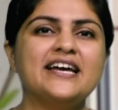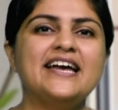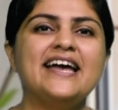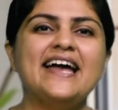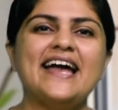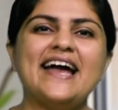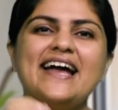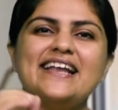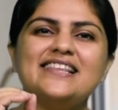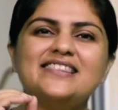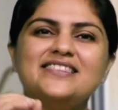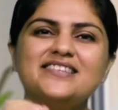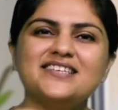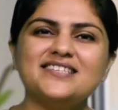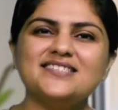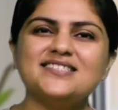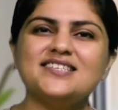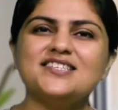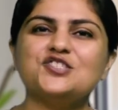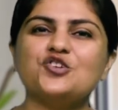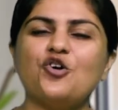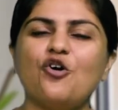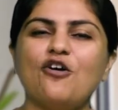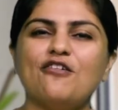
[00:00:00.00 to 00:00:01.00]
and this
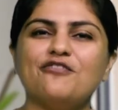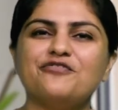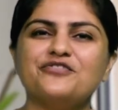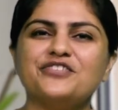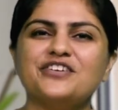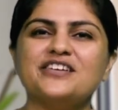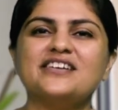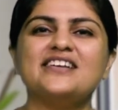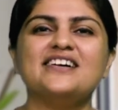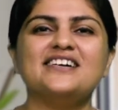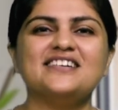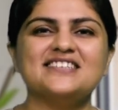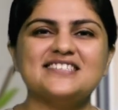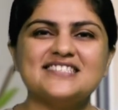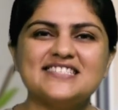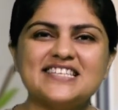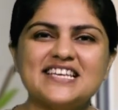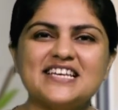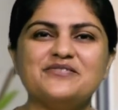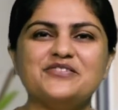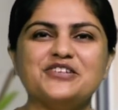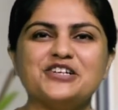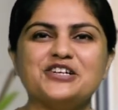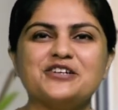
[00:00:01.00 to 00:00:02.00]
is often a
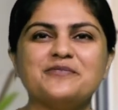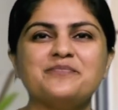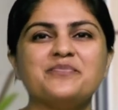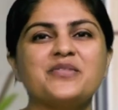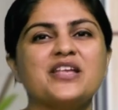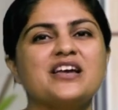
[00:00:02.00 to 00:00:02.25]
savior.